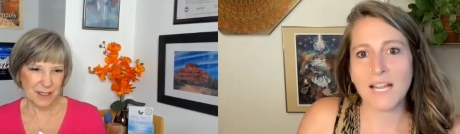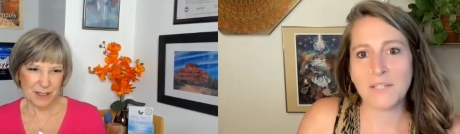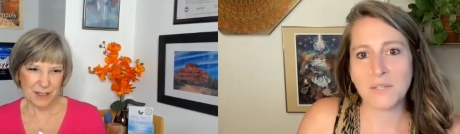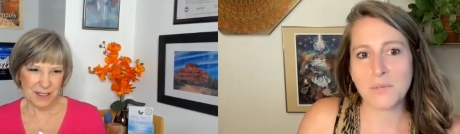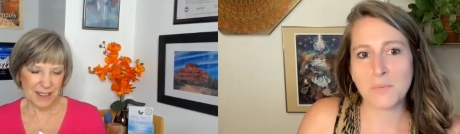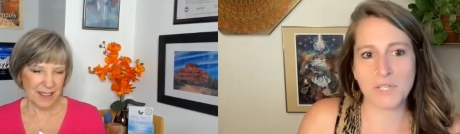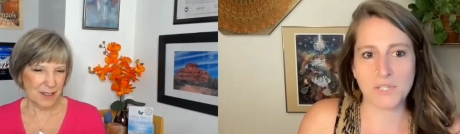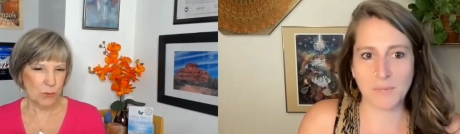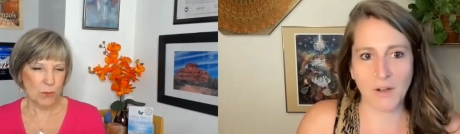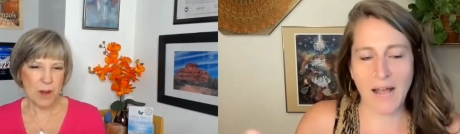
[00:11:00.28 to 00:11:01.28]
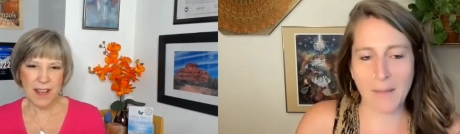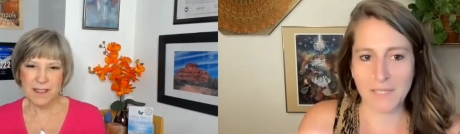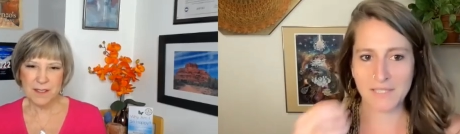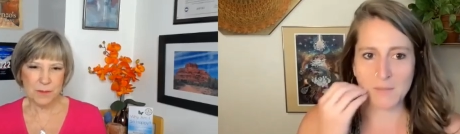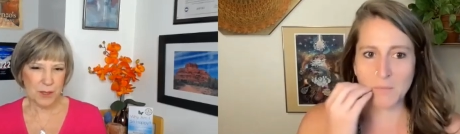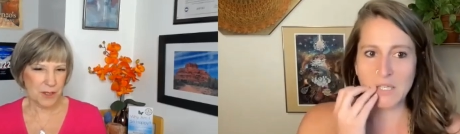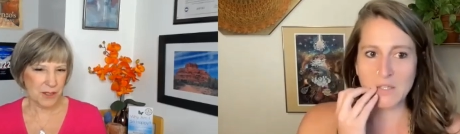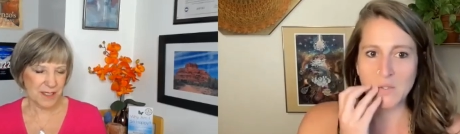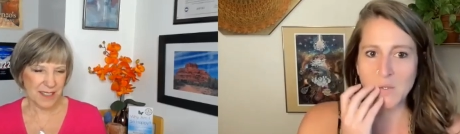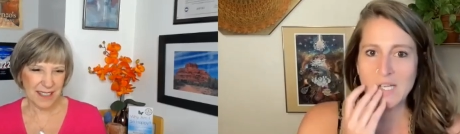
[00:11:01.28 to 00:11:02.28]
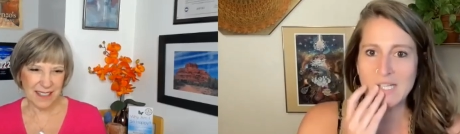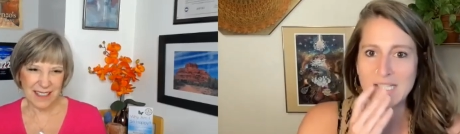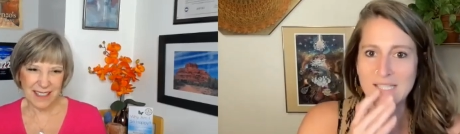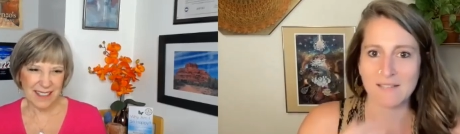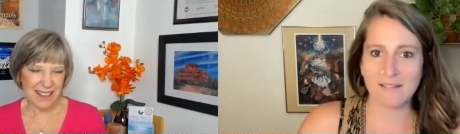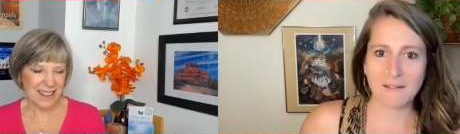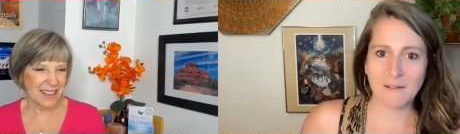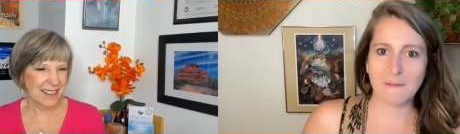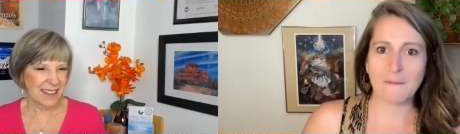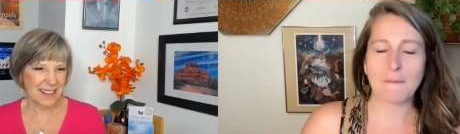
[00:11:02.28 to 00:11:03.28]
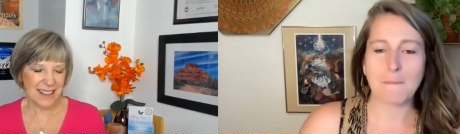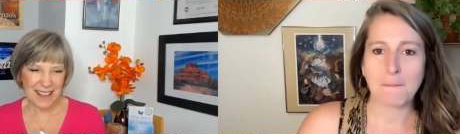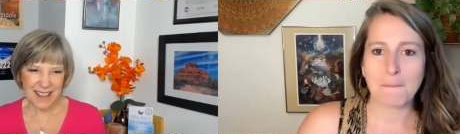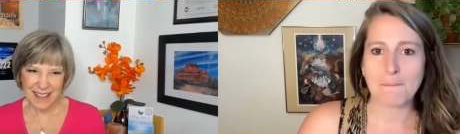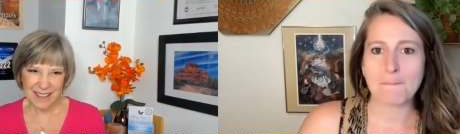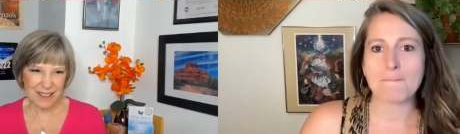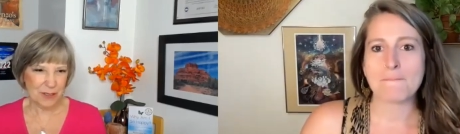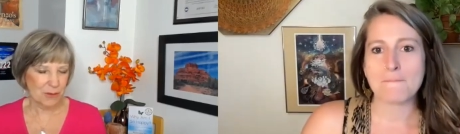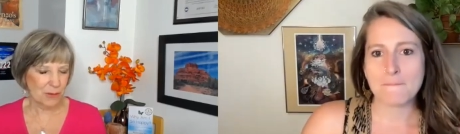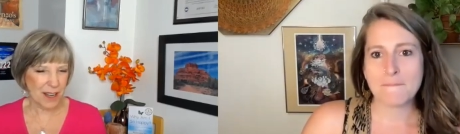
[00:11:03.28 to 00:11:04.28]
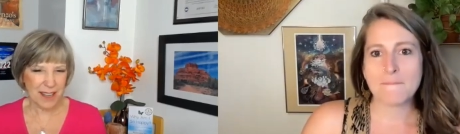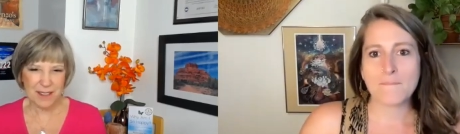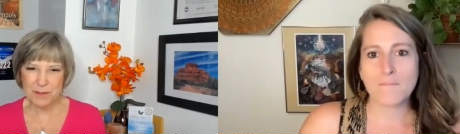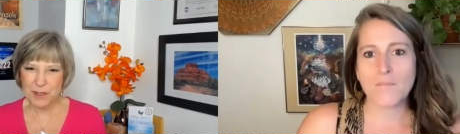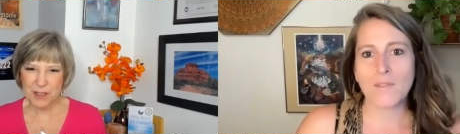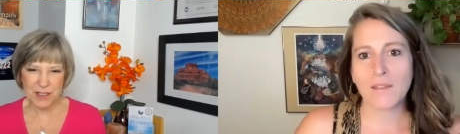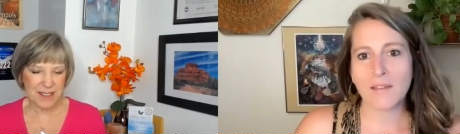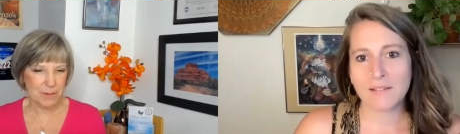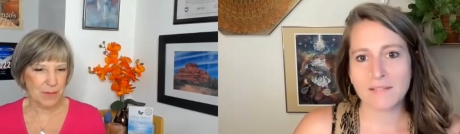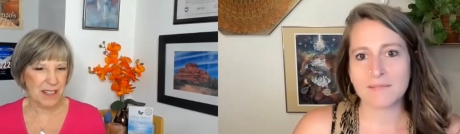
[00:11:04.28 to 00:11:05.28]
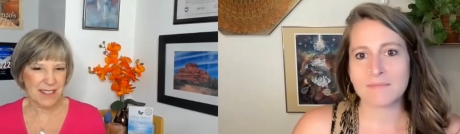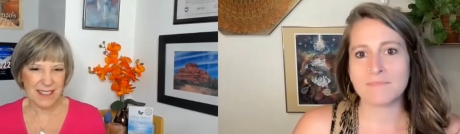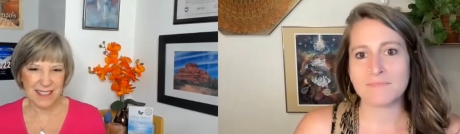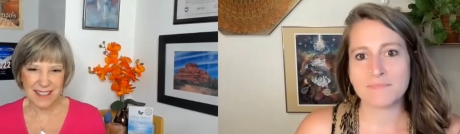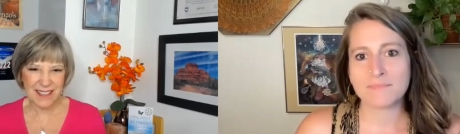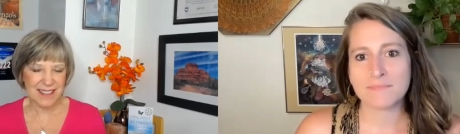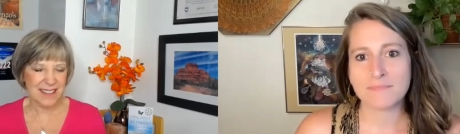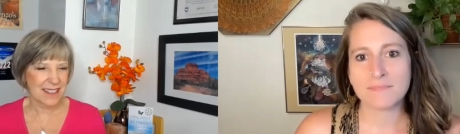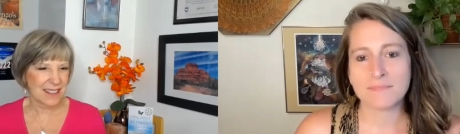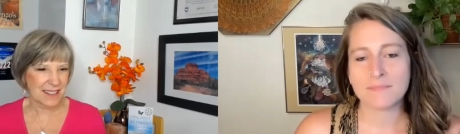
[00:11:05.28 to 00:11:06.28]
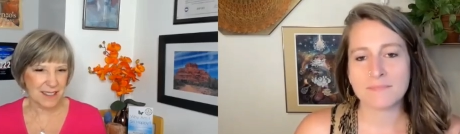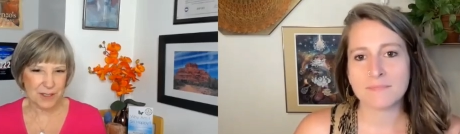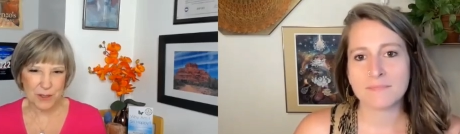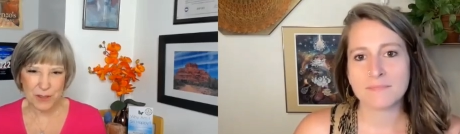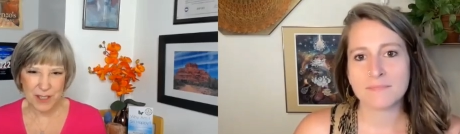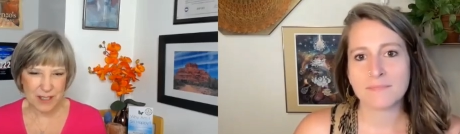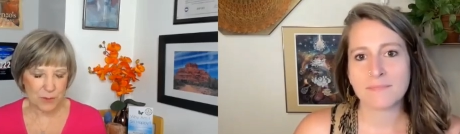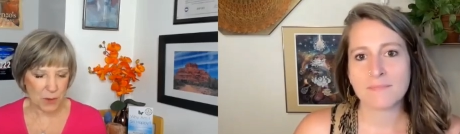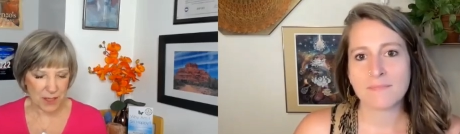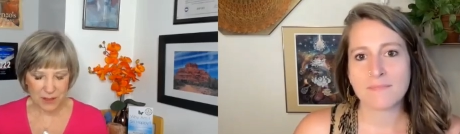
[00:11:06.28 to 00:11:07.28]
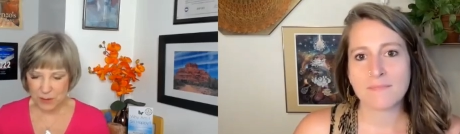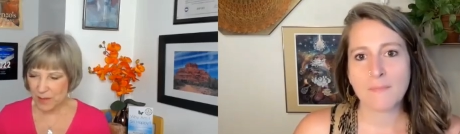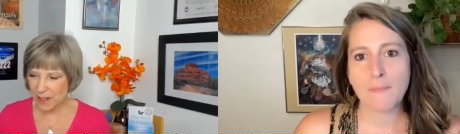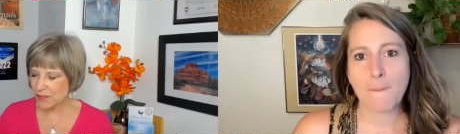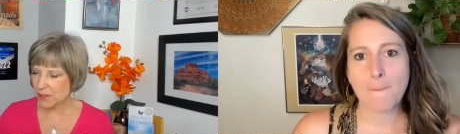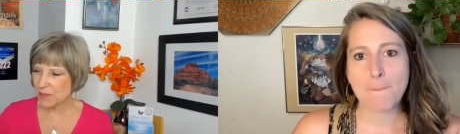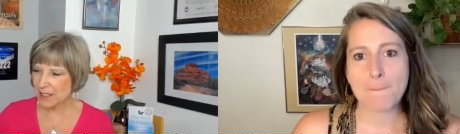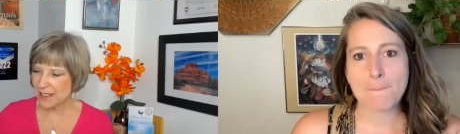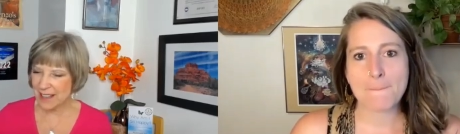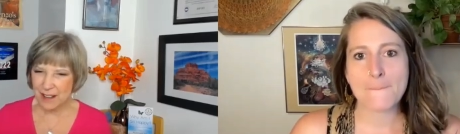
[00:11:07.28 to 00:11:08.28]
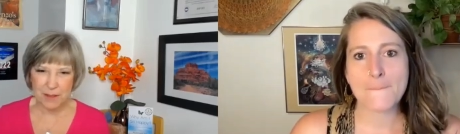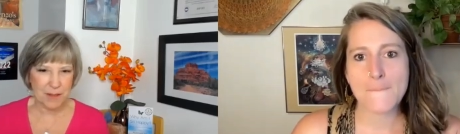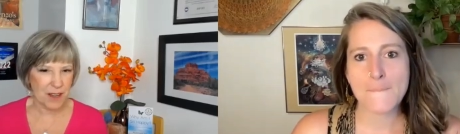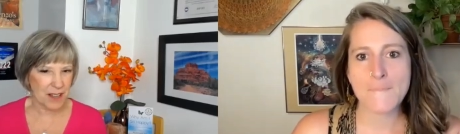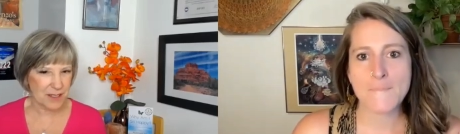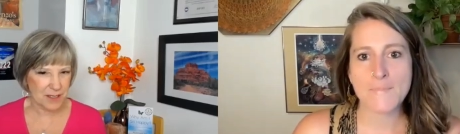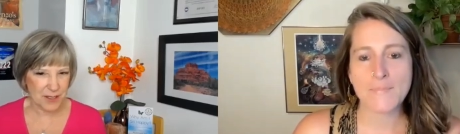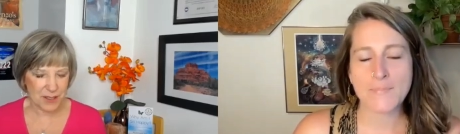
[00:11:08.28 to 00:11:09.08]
Speaker 1: I know you preach about happiness being a choice.
Speaker 2: Yeah, wise words because it is it is a choice what direction we take our thoughts